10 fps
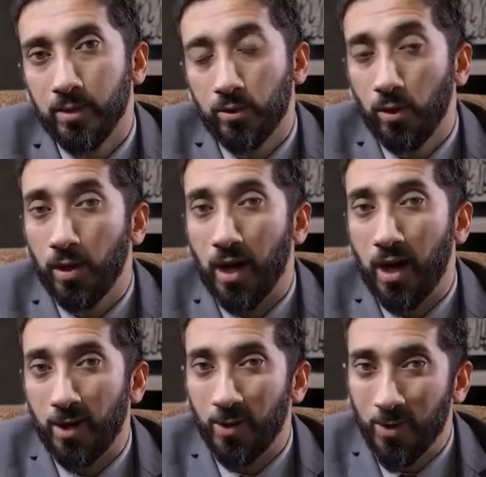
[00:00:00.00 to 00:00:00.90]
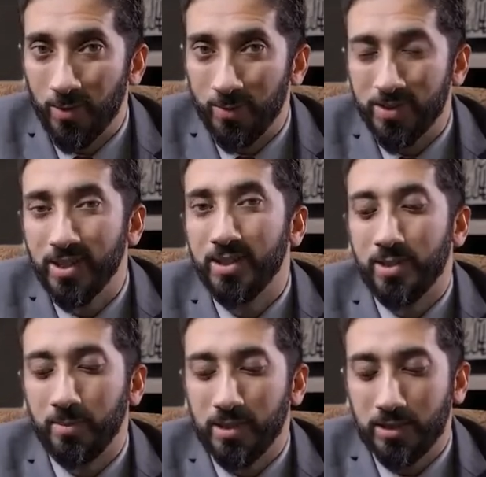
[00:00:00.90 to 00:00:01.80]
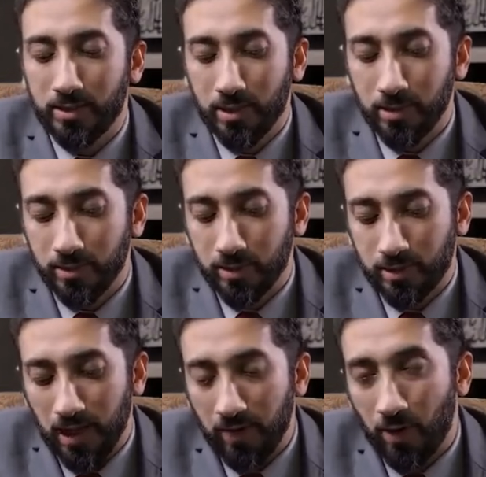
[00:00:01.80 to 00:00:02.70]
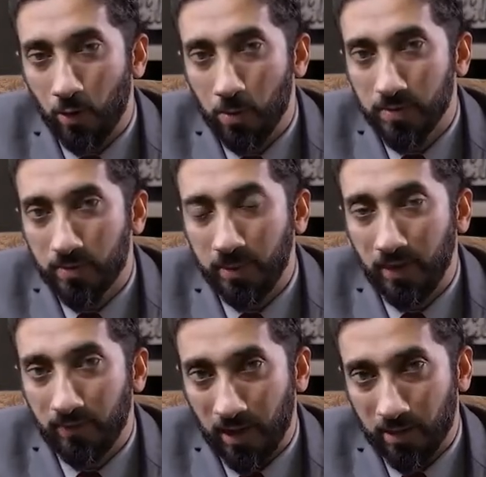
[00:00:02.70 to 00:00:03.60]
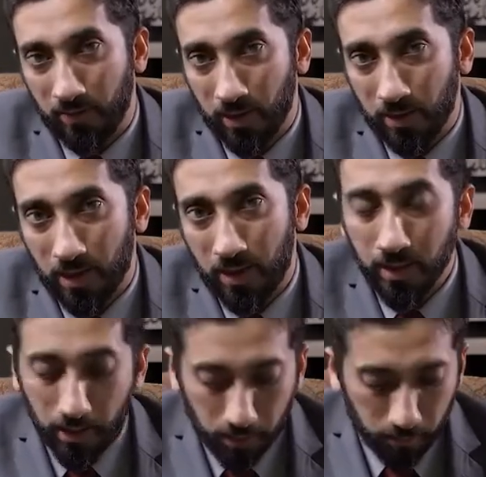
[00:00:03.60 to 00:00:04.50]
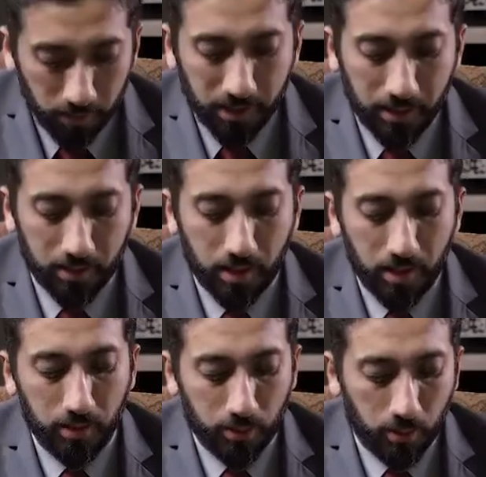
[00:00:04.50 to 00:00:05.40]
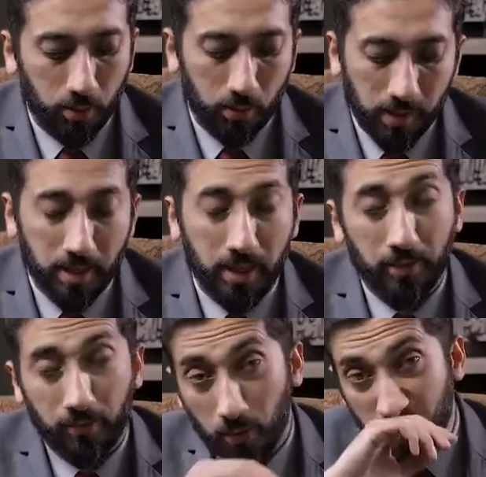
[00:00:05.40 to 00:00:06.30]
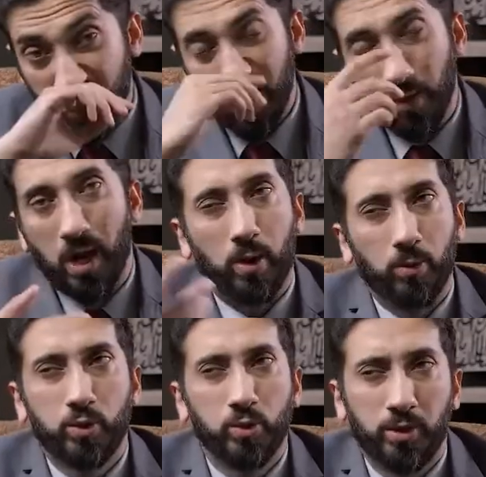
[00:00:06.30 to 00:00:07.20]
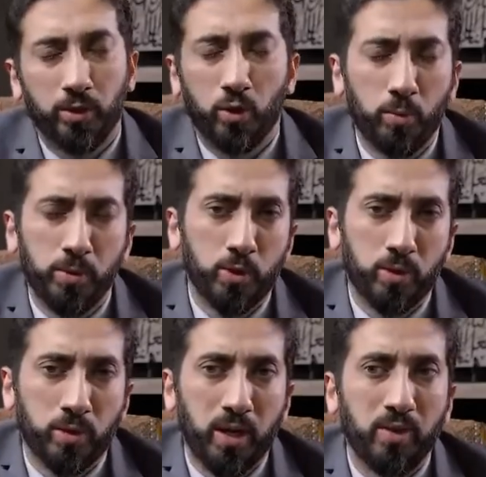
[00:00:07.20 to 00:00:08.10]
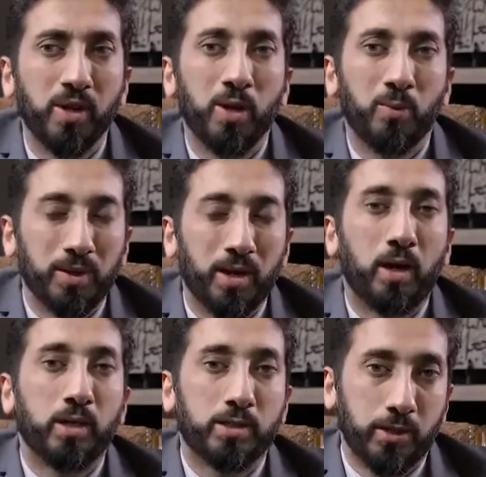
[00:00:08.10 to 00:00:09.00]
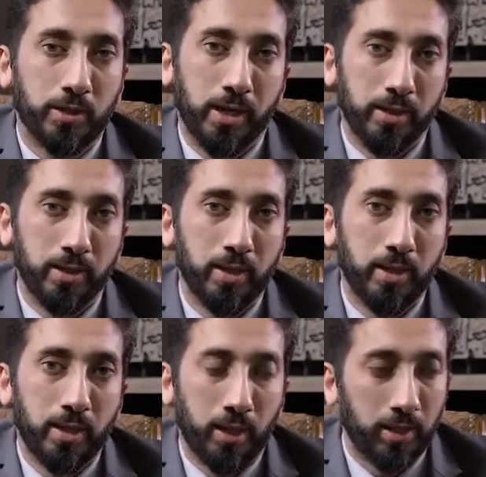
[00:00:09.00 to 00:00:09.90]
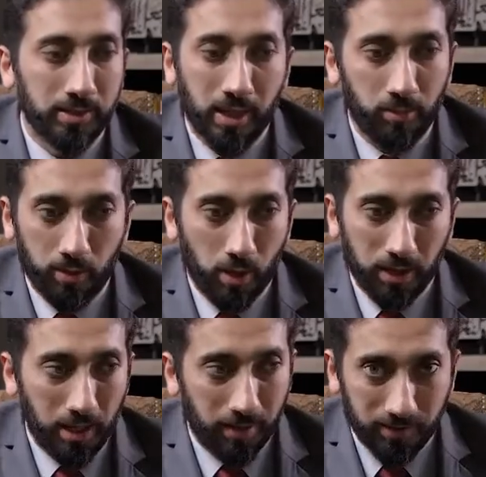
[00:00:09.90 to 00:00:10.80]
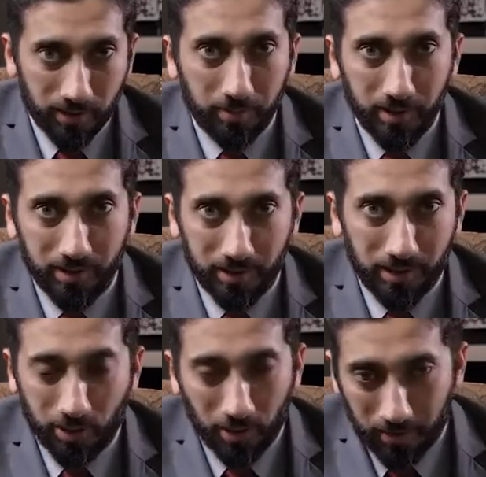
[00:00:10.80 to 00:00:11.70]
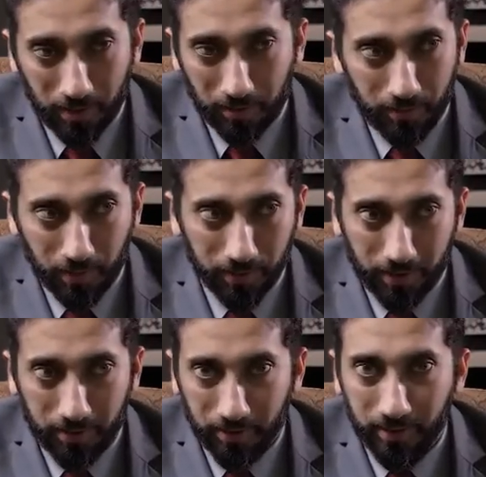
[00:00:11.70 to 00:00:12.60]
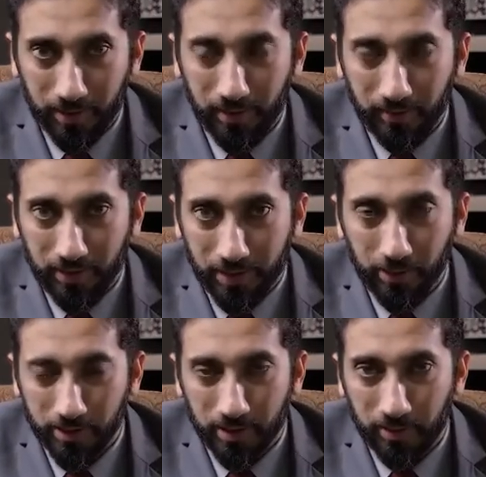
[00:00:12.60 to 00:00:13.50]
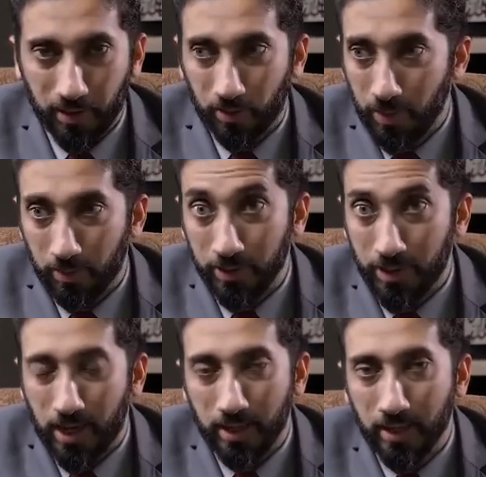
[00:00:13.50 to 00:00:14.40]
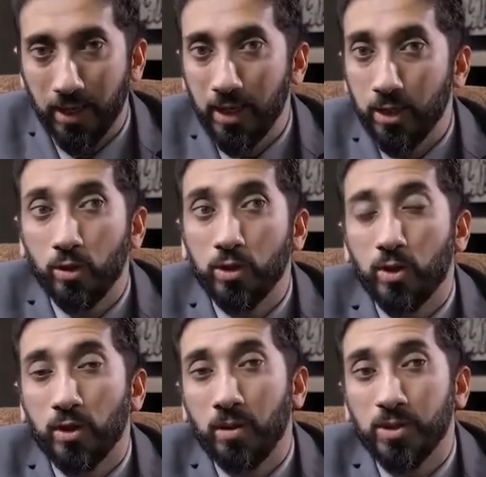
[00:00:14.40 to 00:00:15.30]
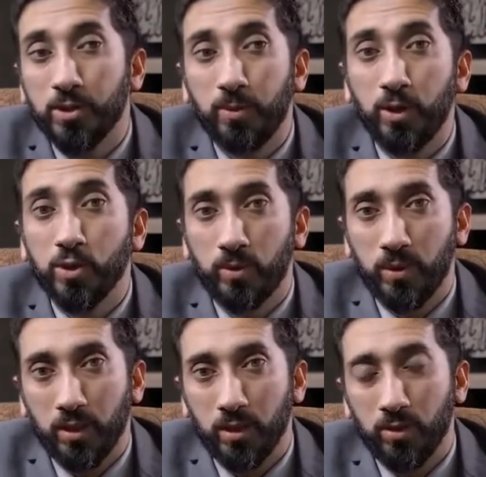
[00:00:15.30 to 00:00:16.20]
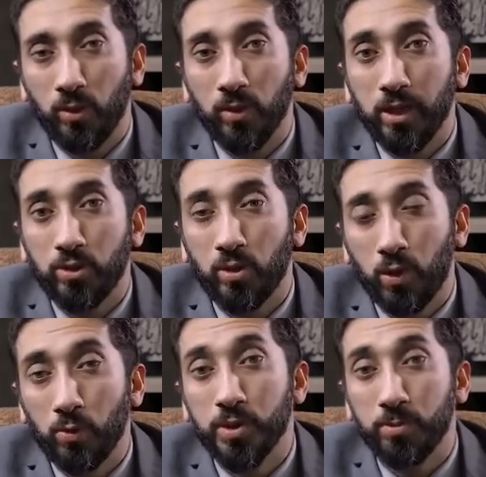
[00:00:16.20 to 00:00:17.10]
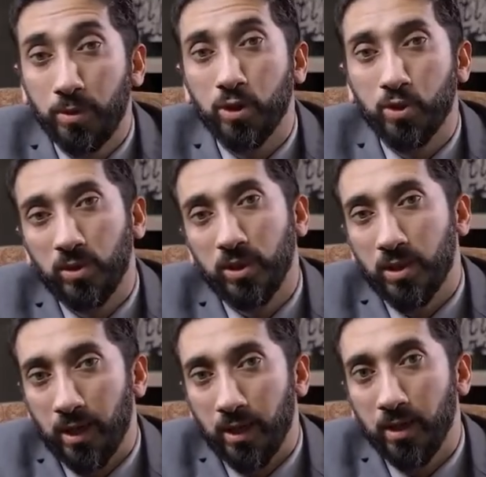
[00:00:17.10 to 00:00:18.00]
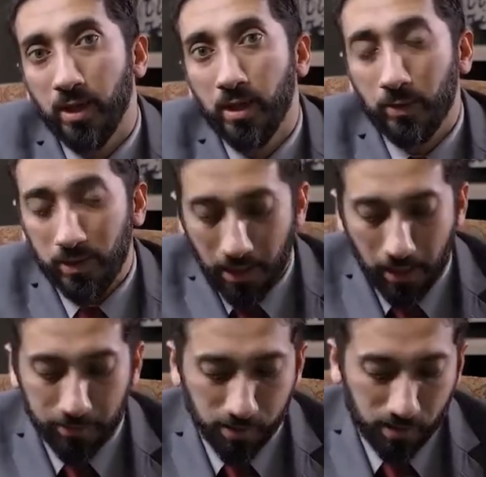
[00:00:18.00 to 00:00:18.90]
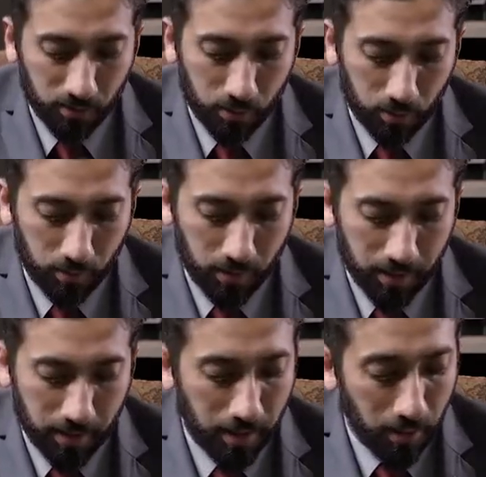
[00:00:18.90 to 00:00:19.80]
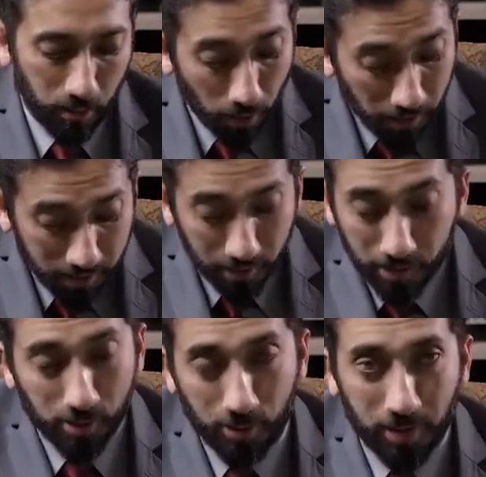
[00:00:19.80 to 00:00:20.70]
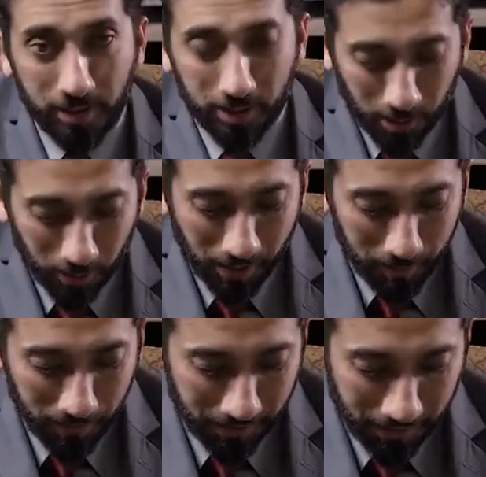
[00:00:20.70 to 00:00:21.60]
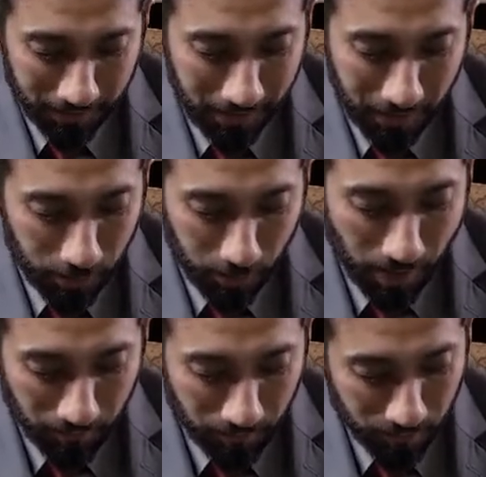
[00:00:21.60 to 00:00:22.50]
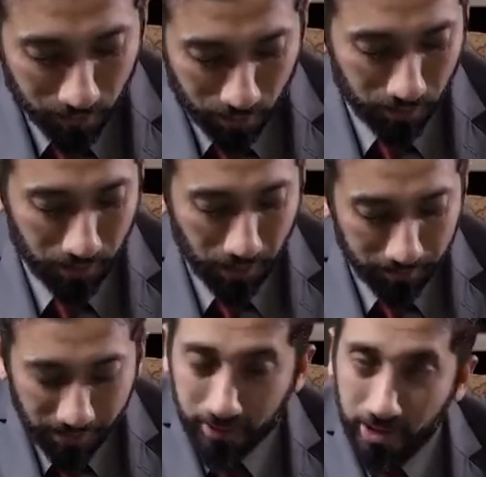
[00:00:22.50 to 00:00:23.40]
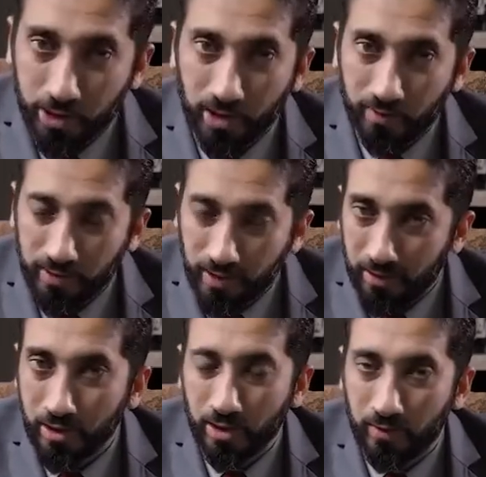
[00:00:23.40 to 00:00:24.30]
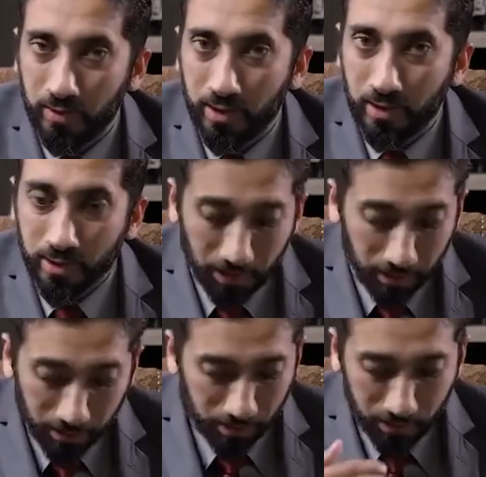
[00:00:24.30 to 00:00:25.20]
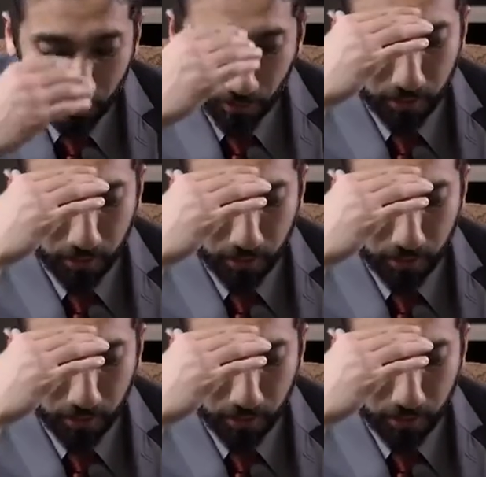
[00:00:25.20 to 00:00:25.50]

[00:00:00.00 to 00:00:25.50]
So that our homes, to save our homes from the effect of shaitan, recite Surah Al-Baqarah. And of course, how would you turn a home into a grave? When the hearts are dead. Allah is not talking about zombies. He's not talking about people that are the living dead or something, or people die. No, He's talking about spiritually. Don't let your home spiritually die with the absence of Surah Al-Baqarah. What is in this surah that's so epic that you have narration after narration after narration? And this is the